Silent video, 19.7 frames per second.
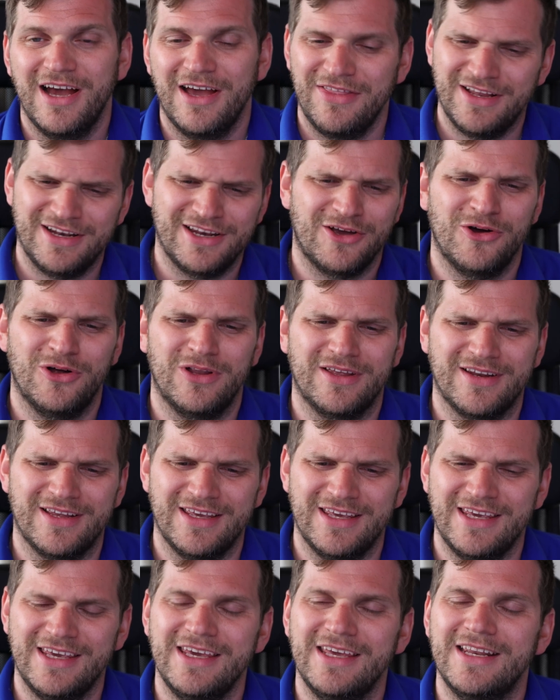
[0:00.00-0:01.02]
I think they call it a
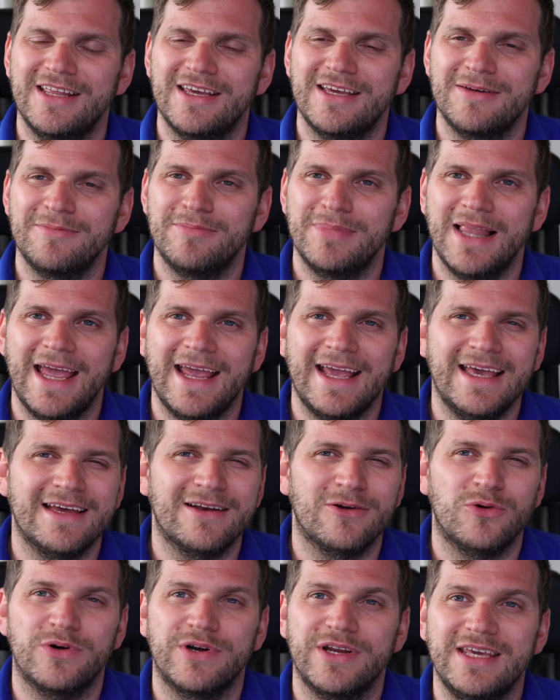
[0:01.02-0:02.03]
heating
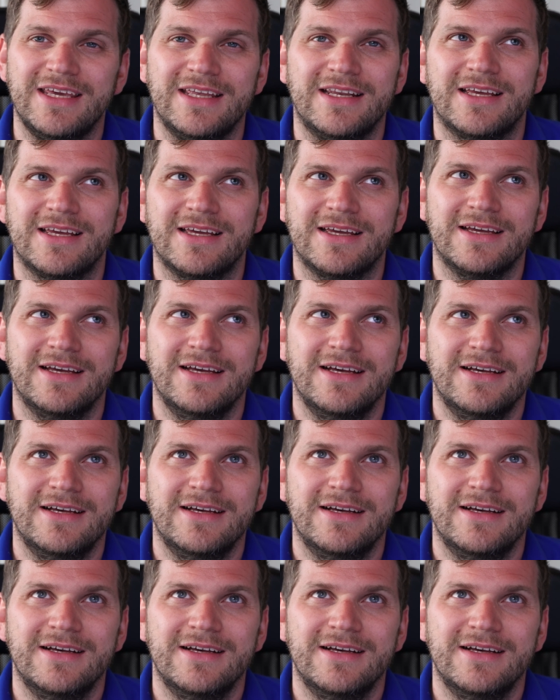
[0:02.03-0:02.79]
blanket or heating